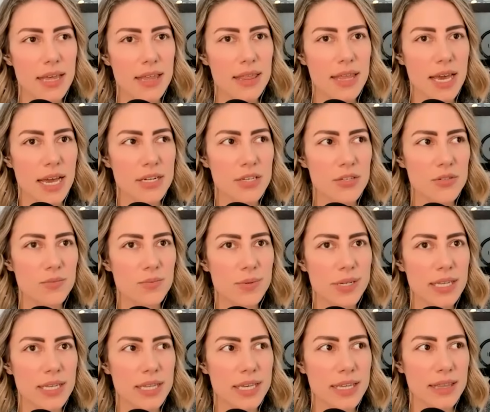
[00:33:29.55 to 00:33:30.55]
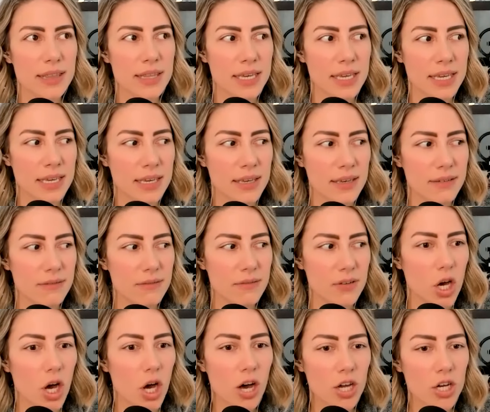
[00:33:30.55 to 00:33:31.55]
that is really the
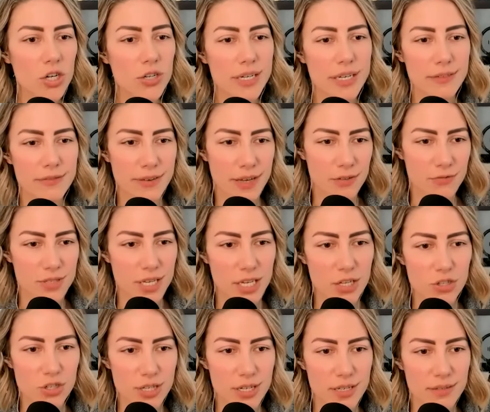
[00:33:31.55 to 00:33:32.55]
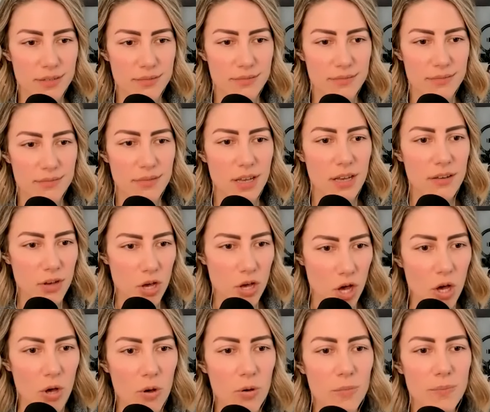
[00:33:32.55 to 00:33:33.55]
concrete foundation of a
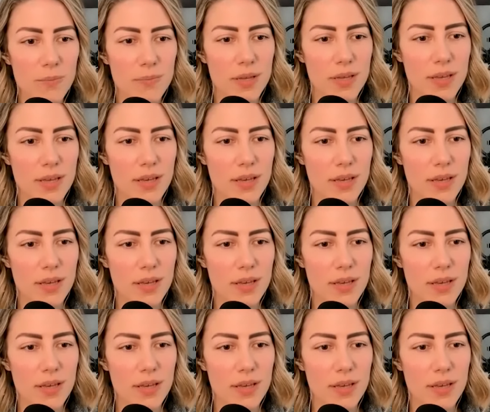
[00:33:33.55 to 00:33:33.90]
home.